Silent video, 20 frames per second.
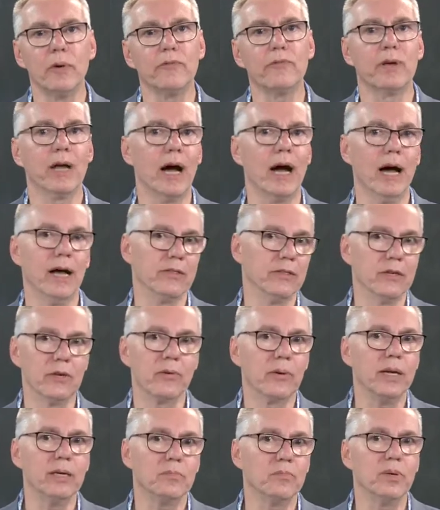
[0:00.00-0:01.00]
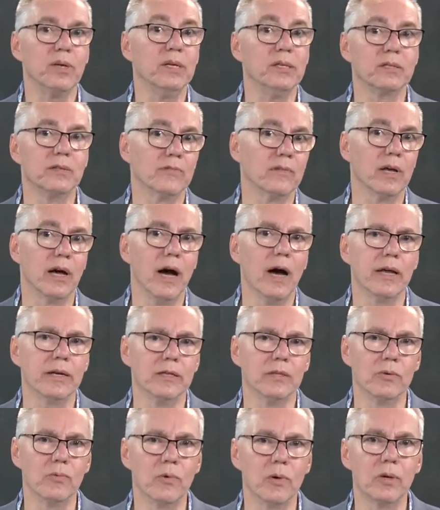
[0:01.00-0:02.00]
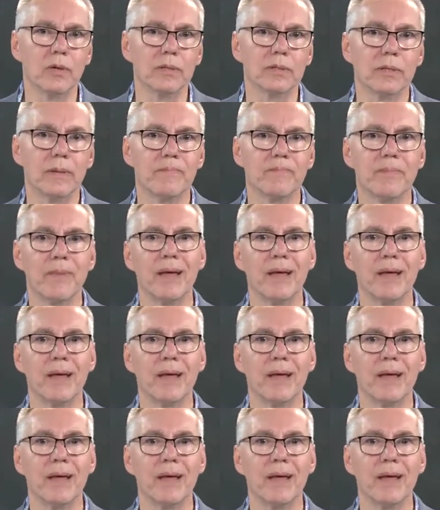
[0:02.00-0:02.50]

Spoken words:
of God, the great peace of God in the world.